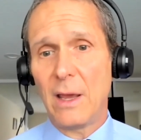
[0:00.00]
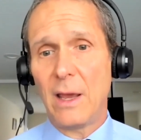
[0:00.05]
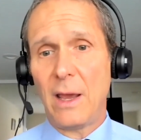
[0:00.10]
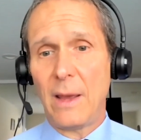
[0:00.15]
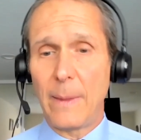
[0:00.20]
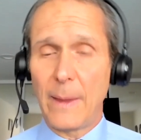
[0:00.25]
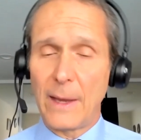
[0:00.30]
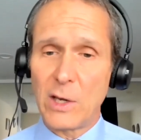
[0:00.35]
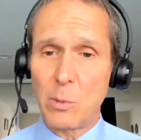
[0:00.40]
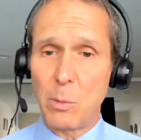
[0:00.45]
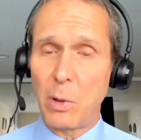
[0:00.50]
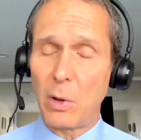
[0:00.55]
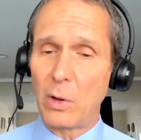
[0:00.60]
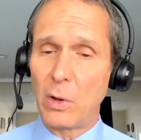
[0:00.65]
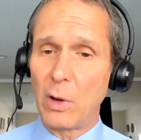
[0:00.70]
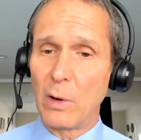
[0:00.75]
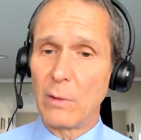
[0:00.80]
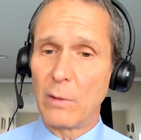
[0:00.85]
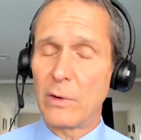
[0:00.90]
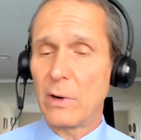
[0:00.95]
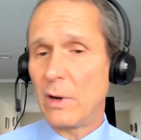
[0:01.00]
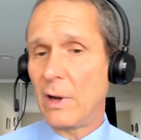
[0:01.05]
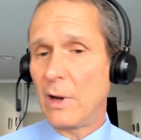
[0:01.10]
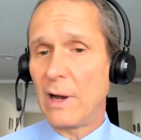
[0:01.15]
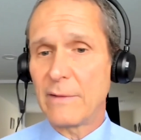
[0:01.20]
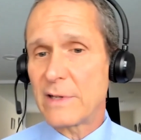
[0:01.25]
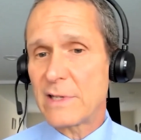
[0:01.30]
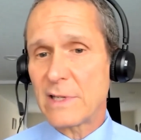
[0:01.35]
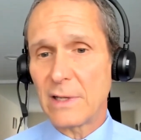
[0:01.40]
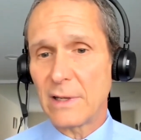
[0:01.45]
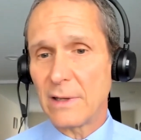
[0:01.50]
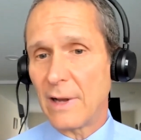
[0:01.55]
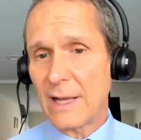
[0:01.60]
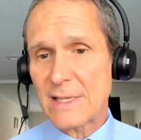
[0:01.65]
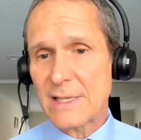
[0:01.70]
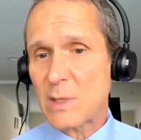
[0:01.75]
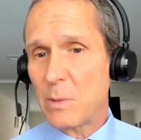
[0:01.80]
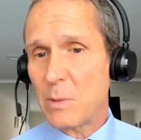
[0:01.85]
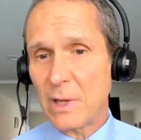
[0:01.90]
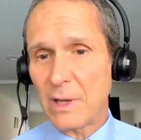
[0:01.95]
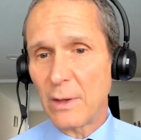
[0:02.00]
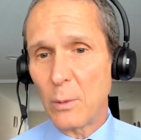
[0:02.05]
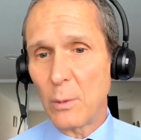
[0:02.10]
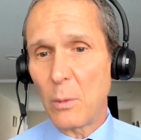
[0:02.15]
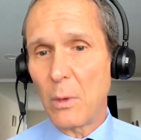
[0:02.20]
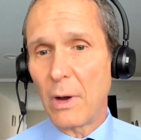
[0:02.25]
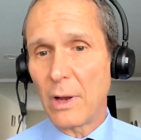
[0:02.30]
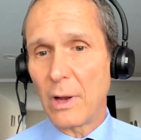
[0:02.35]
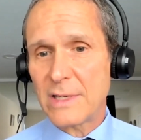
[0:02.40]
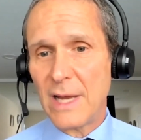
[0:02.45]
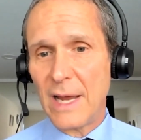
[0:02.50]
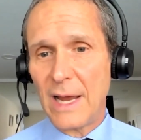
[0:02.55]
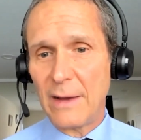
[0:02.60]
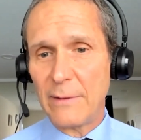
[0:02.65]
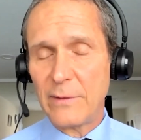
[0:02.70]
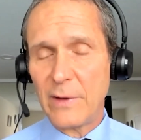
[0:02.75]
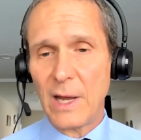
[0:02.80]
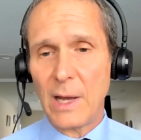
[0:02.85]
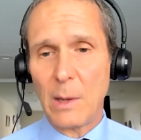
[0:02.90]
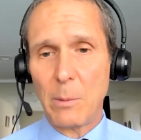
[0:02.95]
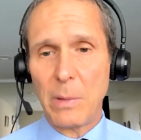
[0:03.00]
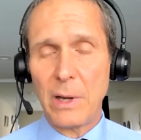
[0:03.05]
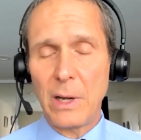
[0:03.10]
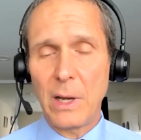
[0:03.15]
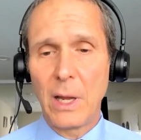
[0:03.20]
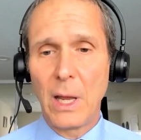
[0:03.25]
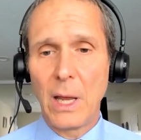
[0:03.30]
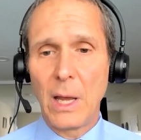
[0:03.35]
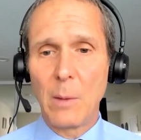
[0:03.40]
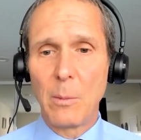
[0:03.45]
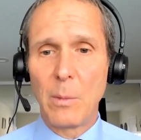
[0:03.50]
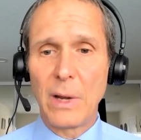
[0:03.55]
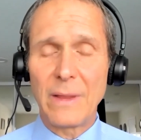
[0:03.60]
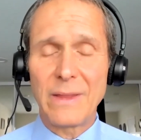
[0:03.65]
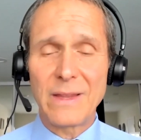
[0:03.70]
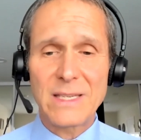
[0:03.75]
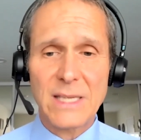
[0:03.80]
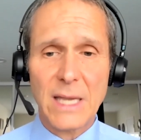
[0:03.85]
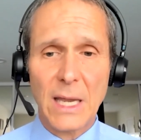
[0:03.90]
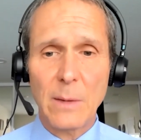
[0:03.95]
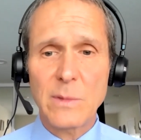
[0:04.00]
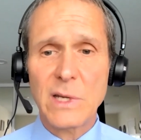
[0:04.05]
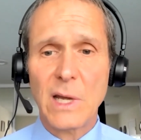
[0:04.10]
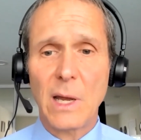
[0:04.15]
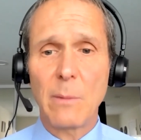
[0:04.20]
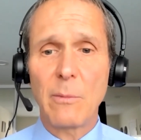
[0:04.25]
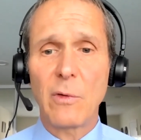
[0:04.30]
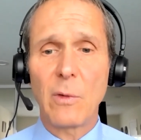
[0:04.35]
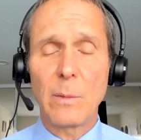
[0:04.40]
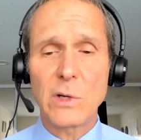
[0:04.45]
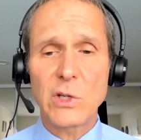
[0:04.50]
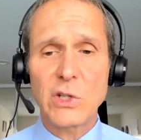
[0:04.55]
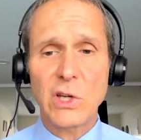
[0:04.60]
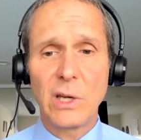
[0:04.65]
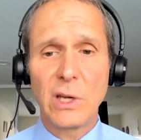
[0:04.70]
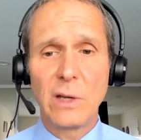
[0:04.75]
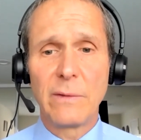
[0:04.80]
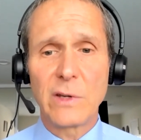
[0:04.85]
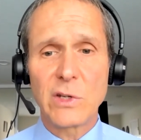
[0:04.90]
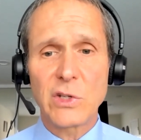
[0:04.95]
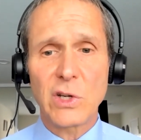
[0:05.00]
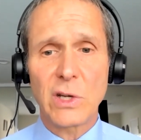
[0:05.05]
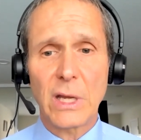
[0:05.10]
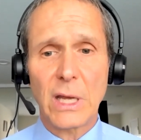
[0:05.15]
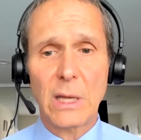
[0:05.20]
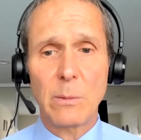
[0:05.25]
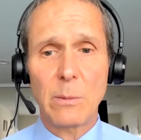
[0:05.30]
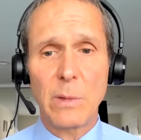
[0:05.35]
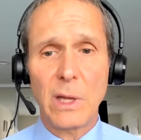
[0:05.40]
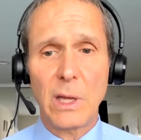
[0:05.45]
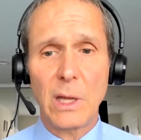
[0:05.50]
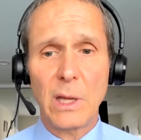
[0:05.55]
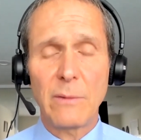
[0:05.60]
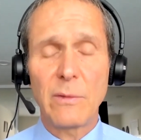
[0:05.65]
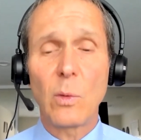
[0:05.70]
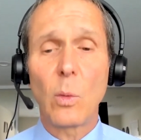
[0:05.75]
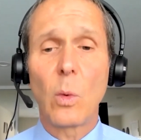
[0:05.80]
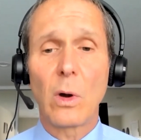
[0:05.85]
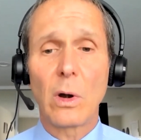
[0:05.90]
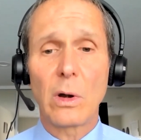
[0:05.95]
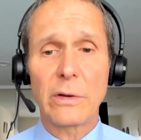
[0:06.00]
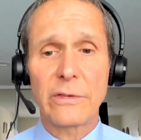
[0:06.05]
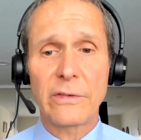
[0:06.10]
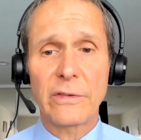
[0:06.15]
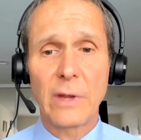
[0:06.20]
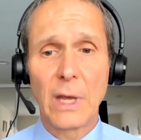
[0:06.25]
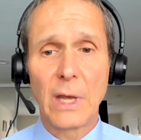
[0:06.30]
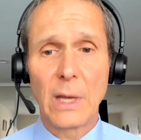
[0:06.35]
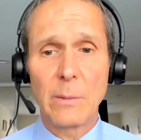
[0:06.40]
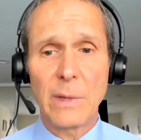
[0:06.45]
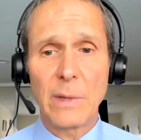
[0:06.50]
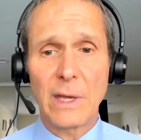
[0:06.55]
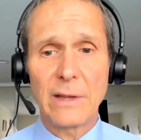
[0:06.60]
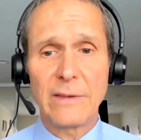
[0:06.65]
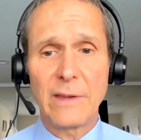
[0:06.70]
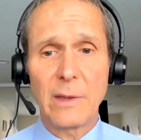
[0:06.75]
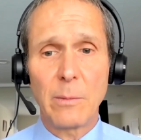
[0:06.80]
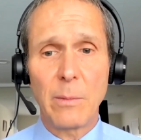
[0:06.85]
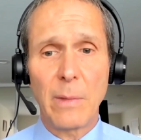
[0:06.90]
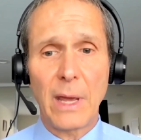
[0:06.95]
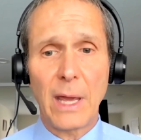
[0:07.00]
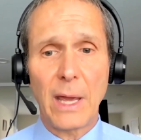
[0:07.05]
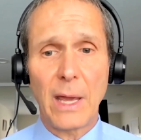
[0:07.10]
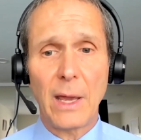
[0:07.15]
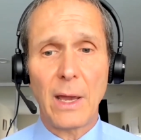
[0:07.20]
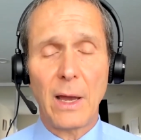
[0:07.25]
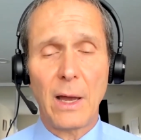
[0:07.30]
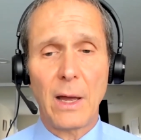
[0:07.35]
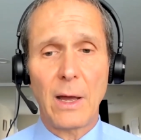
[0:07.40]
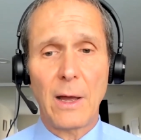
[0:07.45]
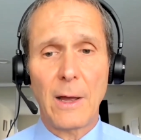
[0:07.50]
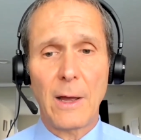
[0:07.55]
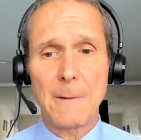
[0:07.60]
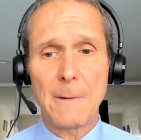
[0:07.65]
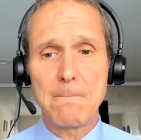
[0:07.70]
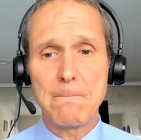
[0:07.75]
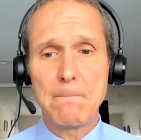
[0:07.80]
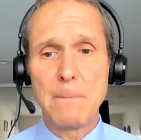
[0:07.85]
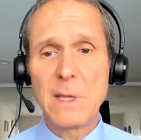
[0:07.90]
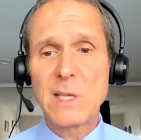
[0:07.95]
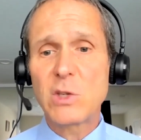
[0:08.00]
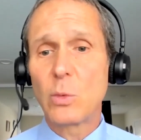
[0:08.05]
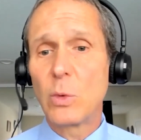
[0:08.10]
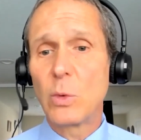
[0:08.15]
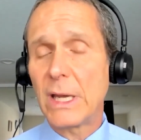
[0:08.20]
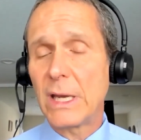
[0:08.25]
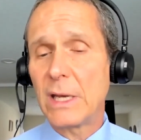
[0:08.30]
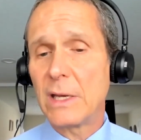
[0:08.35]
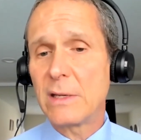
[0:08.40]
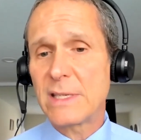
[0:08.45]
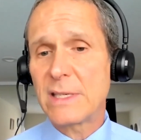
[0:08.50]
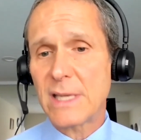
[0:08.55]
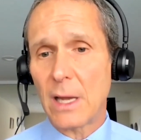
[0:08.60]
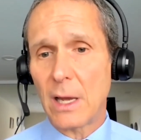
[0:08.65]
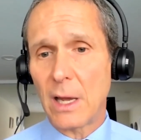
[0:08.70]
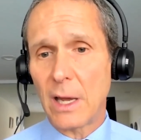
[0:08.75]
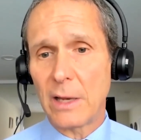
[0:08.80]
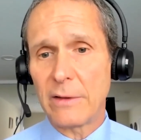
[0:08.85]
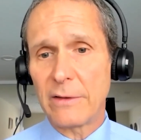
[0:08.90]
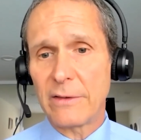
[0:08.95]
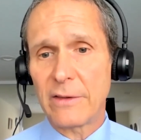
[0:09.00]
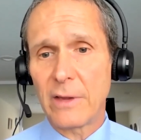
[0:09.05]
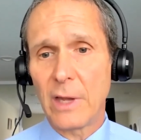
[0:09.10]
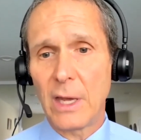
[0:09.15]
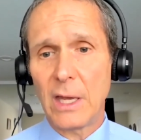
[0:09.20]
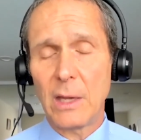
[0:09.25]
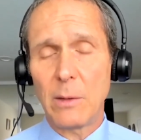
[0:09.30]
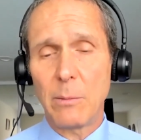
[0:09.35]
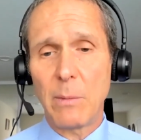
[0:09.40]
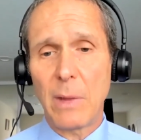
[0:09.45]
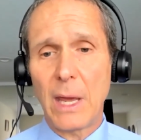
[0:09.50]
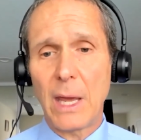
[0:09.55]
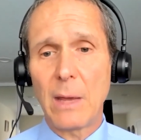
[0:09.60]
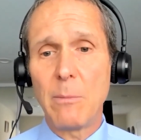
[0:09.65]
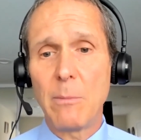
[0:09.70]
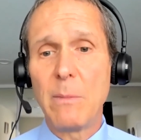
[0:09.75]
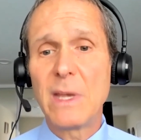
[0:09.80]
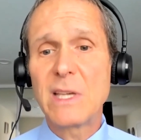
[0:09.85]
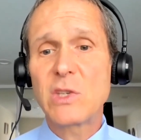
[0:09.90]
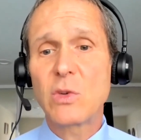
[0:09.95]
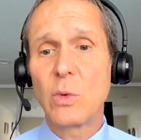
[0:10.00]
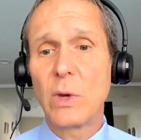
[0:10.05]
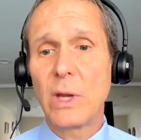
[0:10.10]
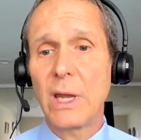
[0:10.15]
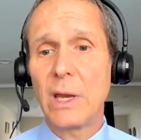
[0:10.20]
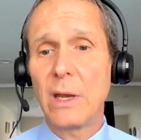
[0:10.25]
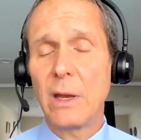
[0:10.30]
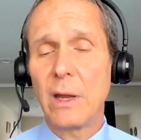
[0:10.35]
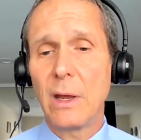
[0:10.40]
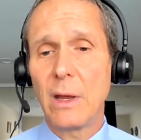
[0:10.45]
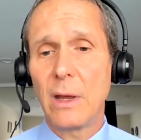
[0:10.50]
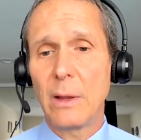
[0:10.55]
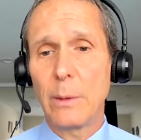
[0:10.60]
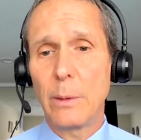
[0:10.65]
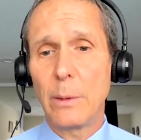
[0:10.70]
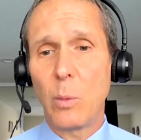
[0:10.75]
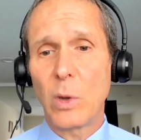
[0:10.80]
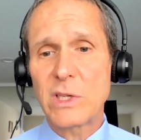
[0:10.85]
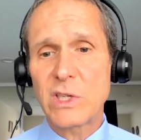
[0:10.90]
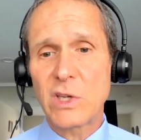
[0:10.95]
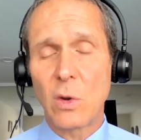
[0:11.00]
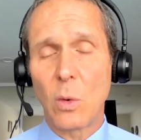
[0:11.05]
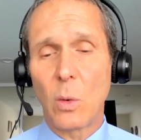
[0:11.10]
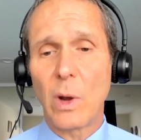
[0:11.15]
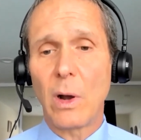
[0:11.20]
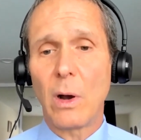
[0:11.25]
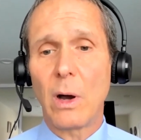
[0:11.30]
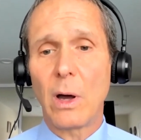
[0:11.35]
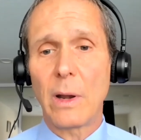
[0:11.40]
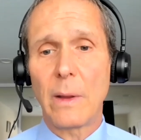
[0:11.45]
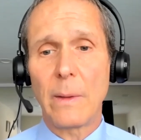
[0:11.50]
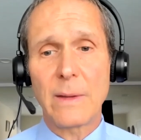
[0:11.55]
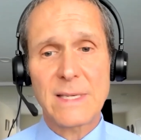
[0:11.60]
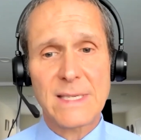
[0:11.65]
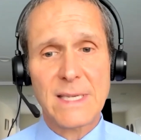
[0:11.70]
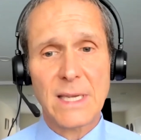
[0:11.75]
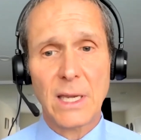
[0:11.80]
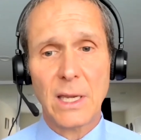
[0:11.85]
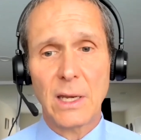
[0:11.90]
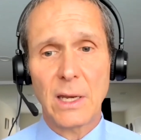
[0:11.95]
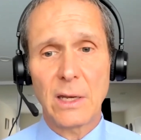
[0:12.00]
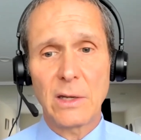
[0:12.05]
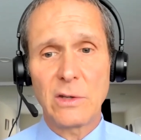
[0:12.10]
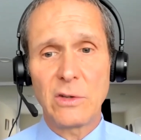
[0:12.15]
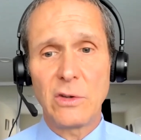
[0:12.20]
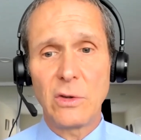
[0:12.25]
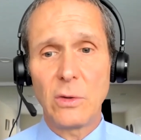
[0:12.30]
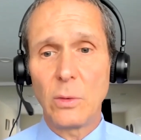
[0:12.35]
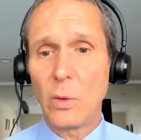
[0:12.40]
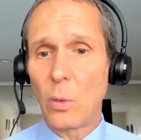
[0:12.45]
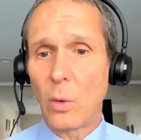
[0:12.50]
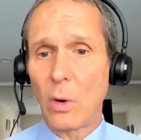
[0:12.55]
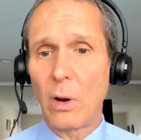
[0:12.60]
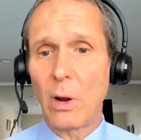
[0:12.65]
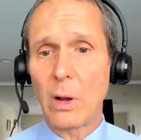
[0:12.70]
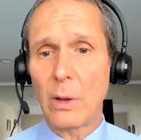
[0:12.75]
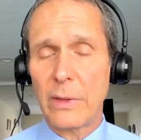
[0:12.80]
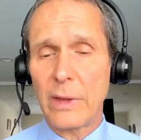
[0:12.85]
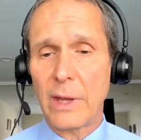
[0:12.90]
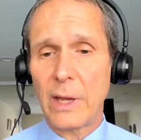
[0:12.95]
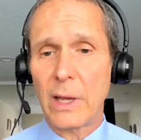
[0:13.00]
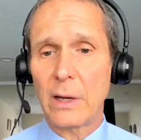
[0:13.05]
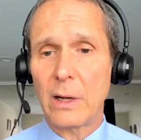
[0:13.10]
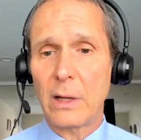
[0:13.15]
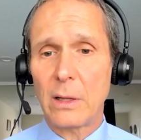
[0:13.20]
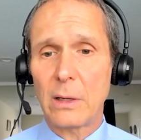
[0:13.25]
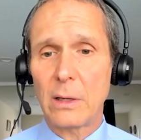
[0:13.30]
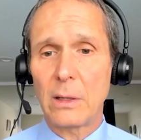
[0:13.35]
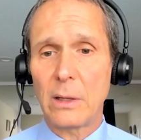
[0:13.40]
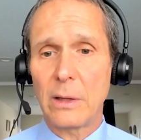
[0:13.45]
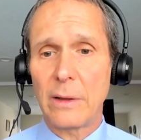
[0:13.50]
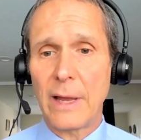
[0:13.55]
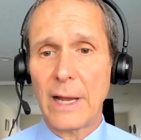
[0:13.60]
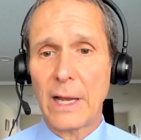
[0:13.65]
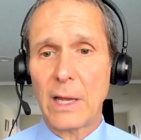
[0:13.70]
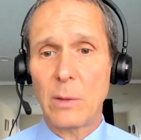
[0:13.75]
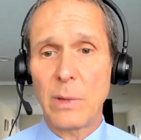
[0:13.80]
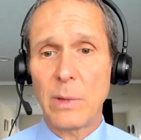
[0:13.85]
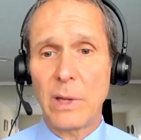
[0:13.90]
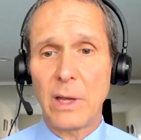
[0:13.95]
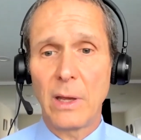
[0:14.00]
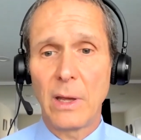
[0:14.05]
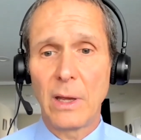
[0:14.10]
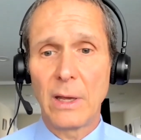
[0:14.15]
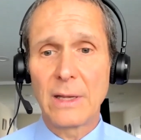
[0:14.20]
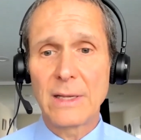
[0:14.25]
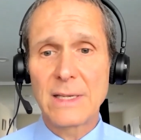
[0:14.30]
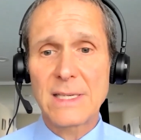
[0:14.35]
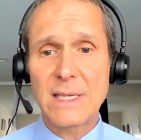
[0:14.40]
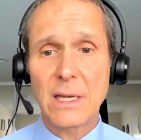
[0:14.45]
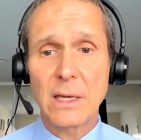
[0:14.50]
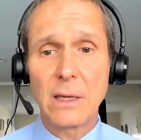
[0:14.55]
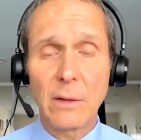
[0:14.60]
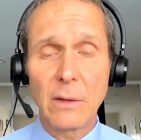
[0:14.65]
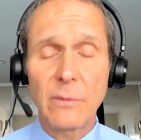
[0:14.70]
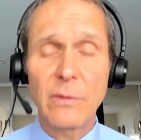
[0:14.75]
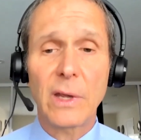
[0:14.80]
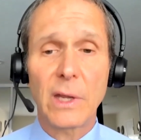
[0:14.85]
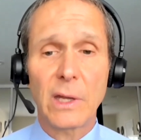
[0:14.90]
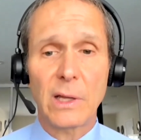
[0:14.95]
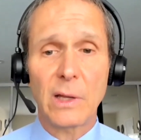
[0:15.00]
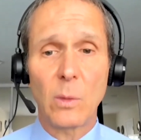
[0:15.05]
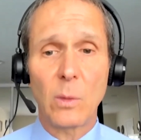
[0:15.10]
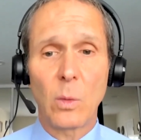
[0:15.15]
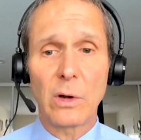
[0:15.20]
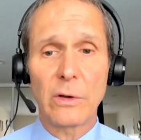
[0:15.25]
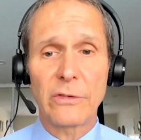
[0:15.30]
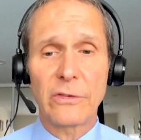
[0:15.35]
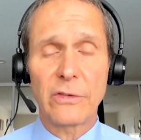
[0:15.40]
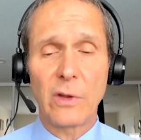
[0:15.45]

And then you pull over, obviously not something you want to have to happen. But at the same time, for machine vision, it can be even worse because it may misread signs. It may misread what's going on in the scene and do the wrong thing. And clearly that could be significantly worse.